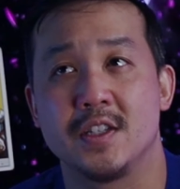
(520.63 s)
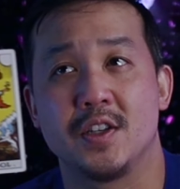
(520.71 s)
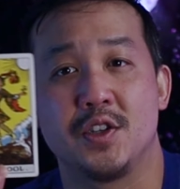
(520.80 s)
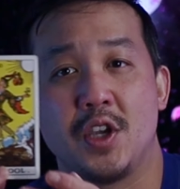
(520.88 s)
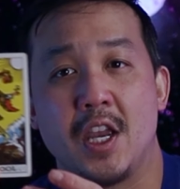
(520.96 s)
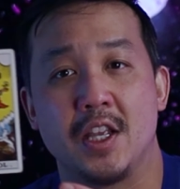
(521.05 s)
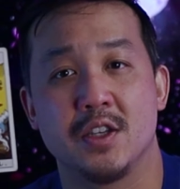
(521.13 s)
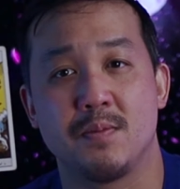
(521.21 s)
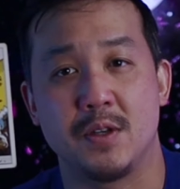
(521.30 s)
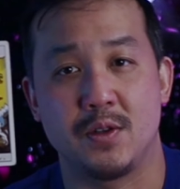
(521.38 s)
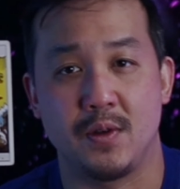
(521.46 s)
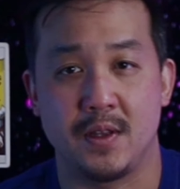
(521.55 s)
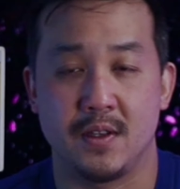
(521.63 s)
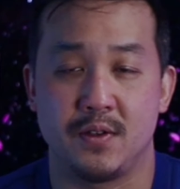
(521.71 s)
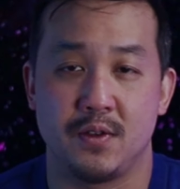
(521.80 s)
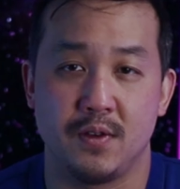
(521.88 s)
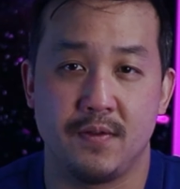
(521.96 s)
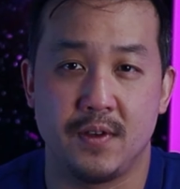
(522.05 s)
to change between the
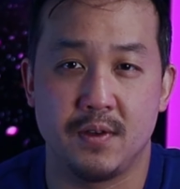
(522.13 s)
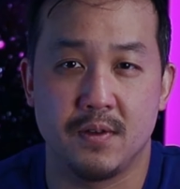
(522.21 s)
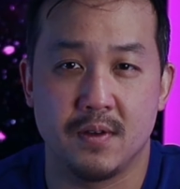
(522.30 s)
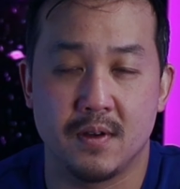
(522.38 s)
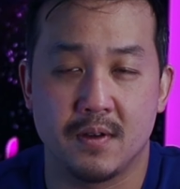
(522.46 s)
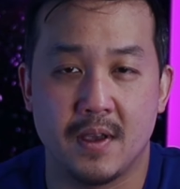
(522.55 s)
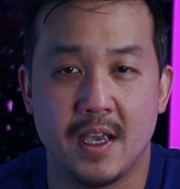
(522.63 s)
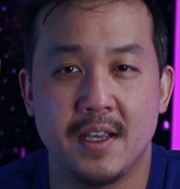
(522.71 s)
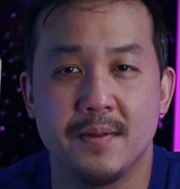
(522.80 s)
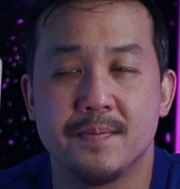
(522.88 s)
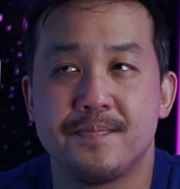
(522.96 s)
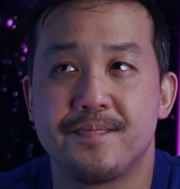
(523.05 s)
two of you, okay?